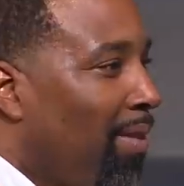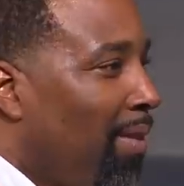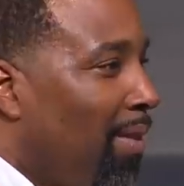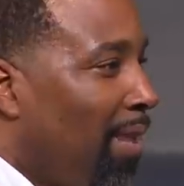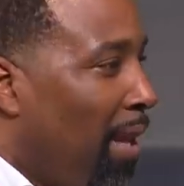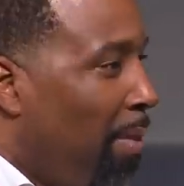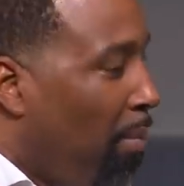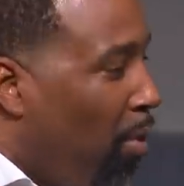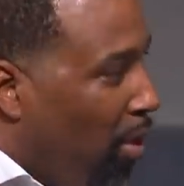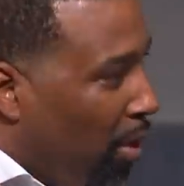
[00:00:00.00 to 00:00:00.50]

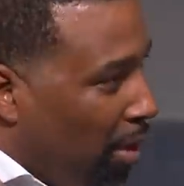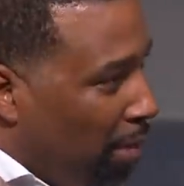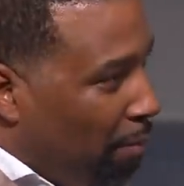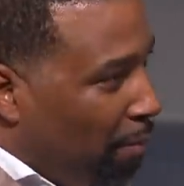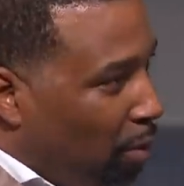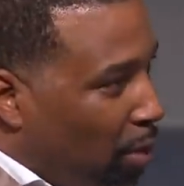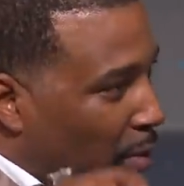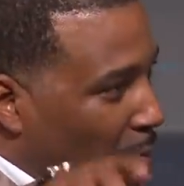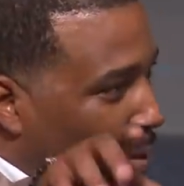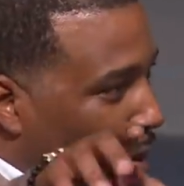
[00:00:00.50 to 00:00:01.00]
There are more than
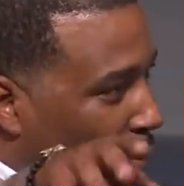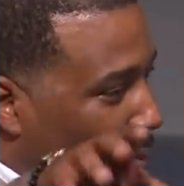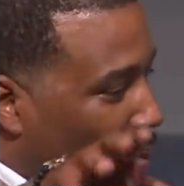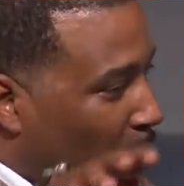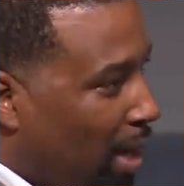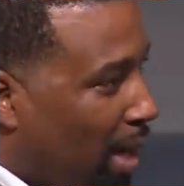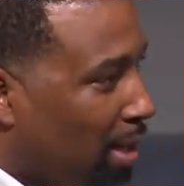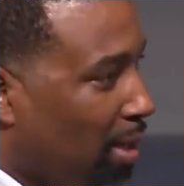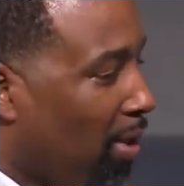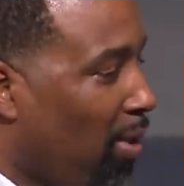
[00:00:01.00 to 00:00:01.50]
four people
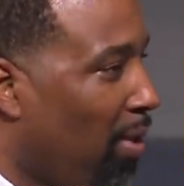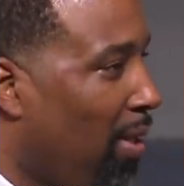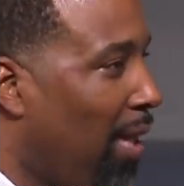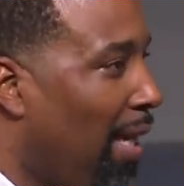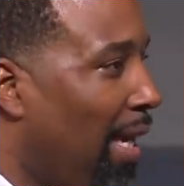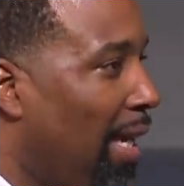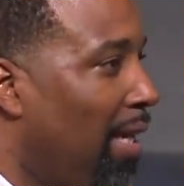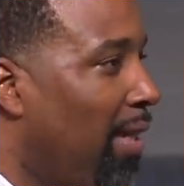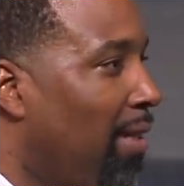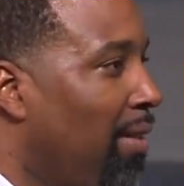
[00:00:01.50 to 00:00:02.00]
watching online.